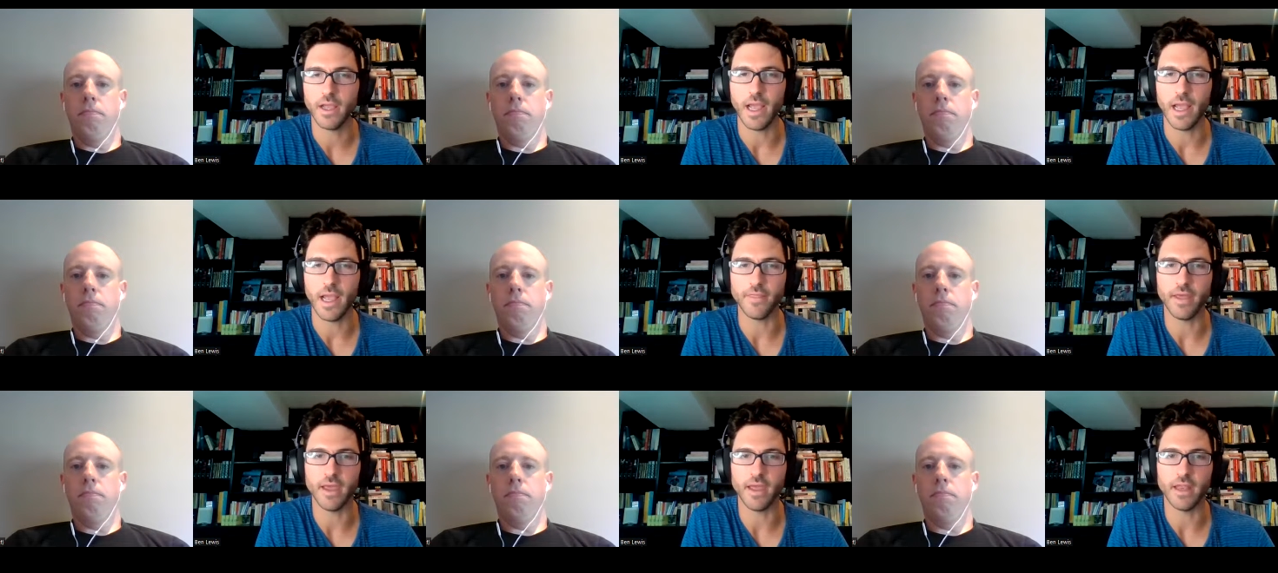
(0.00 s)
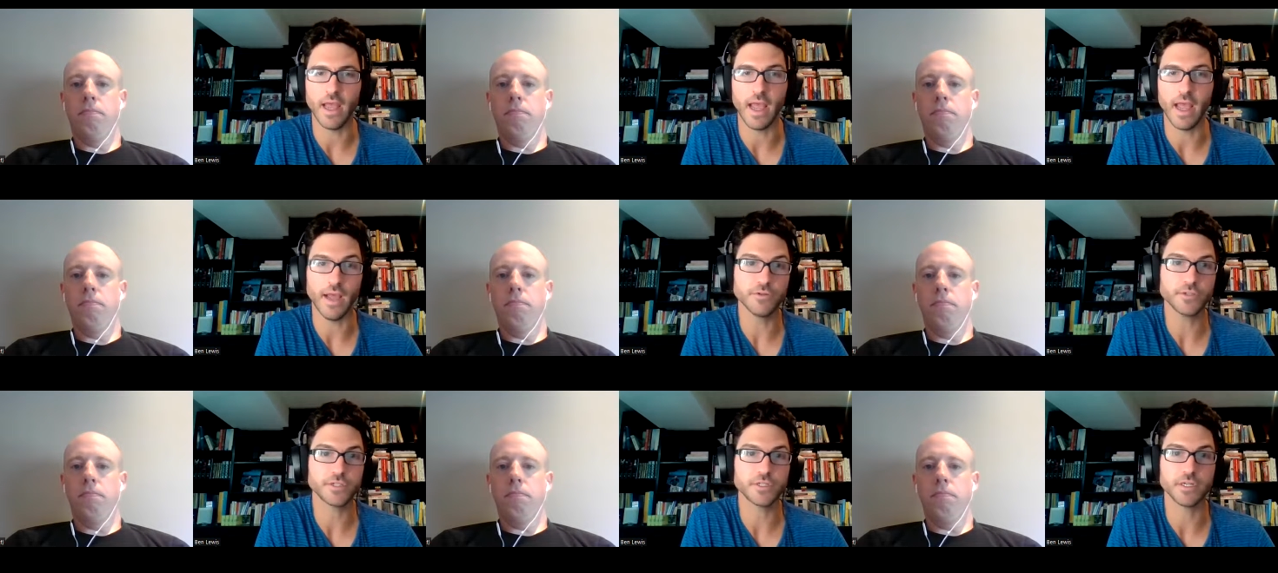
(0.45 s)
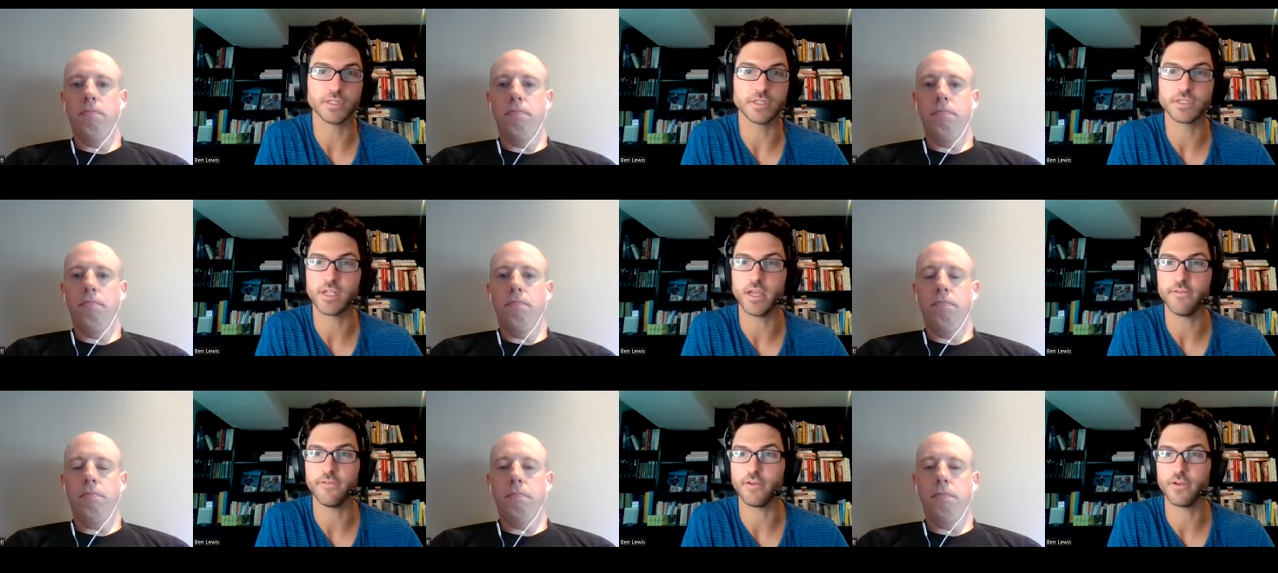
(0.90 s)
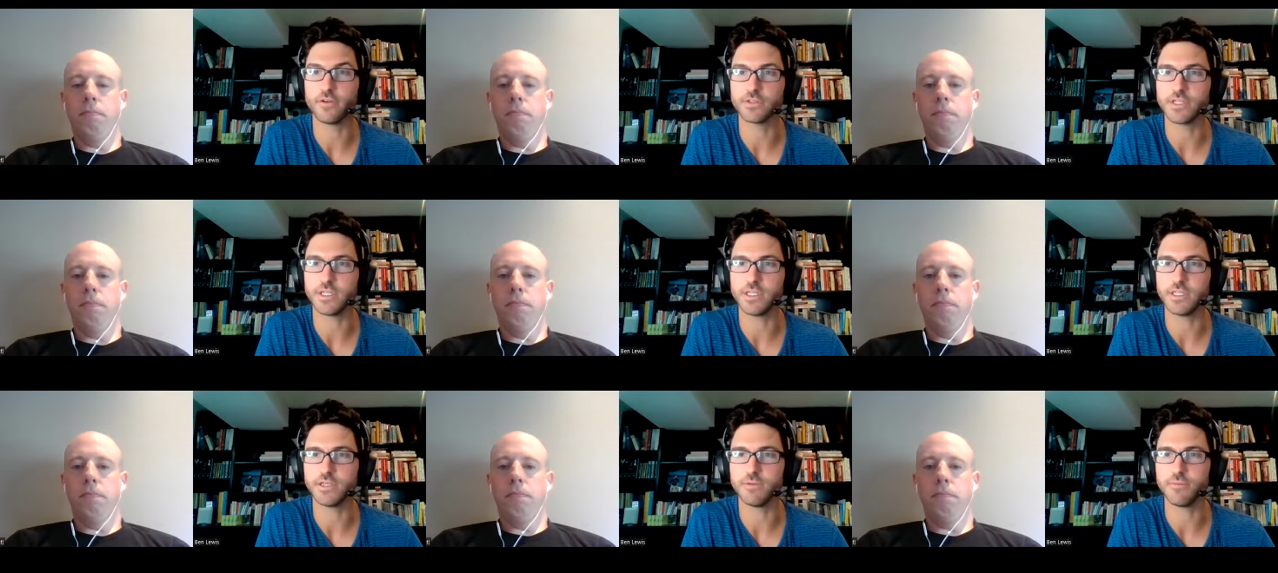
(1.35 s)
Speaker 1: and then ousted Stefano
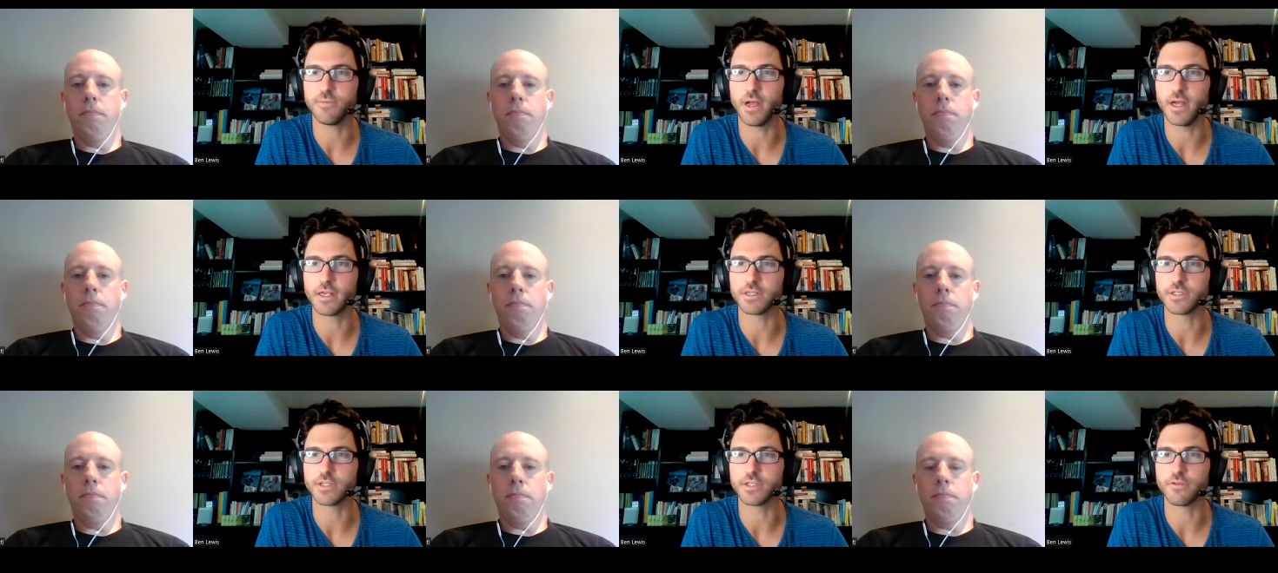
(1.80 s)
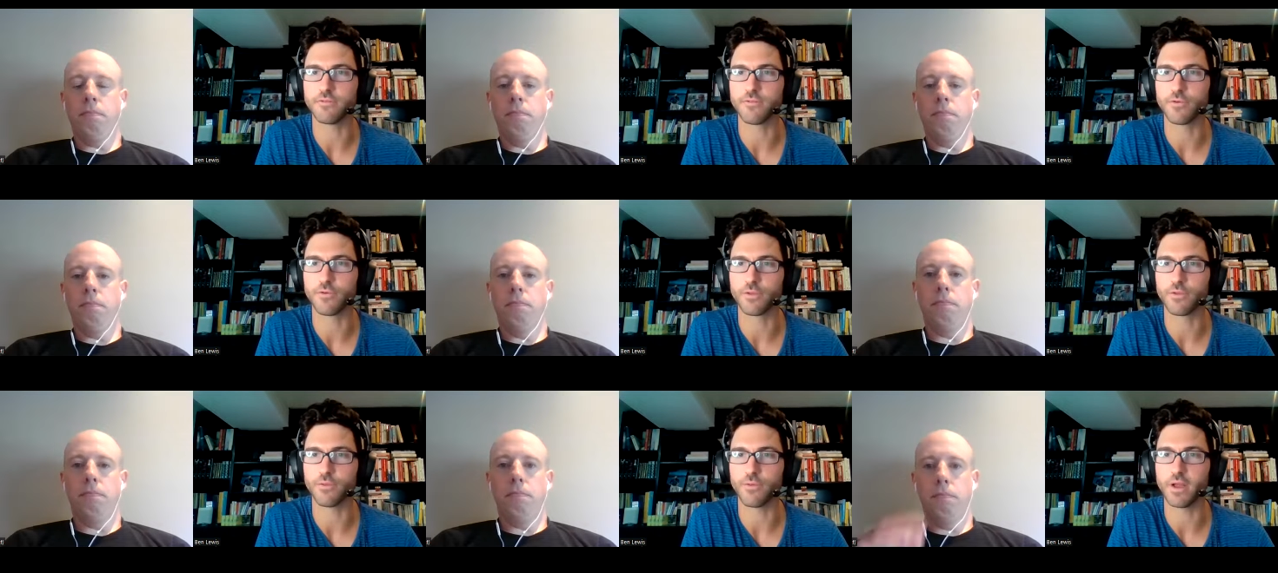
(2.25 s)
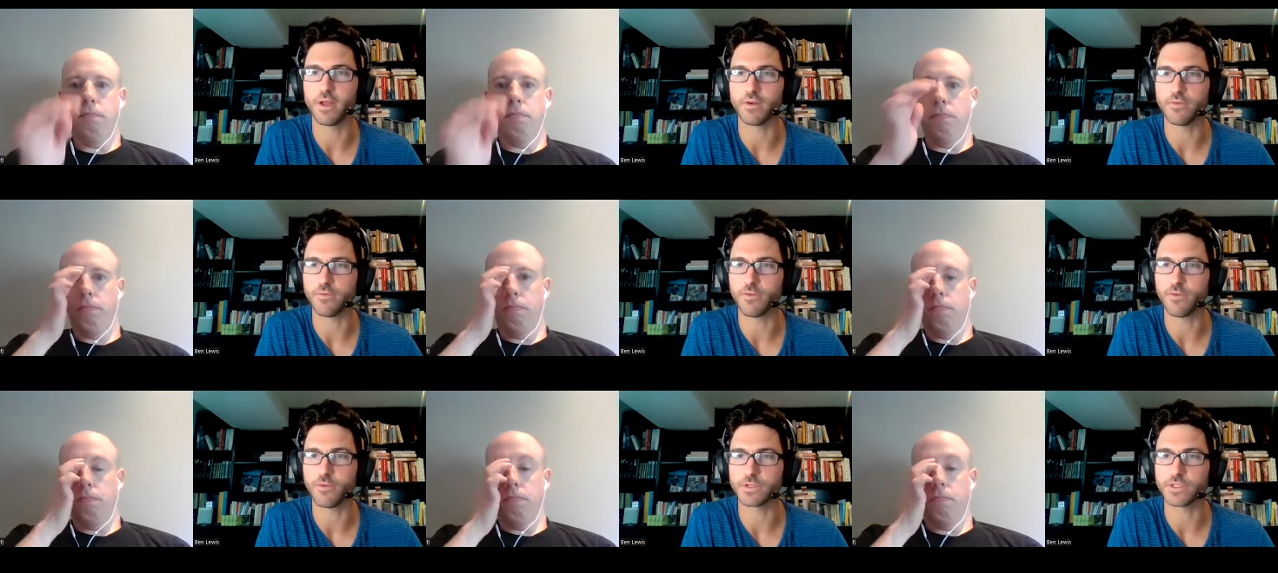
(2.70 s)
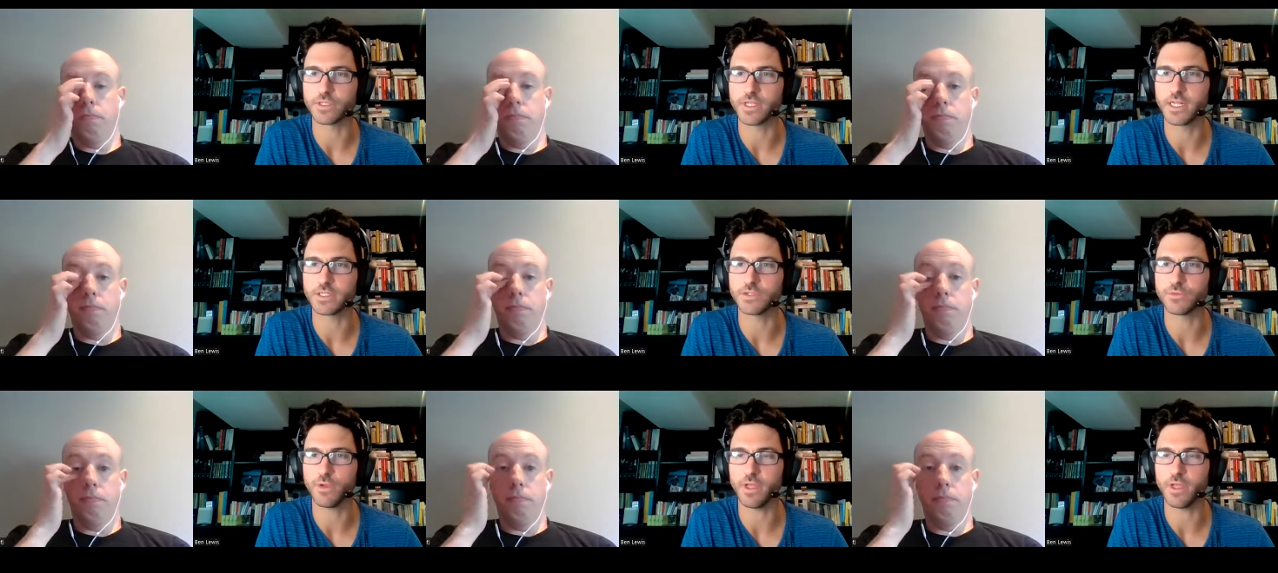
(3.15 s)
Tsitsipas in the fourth round in four sets.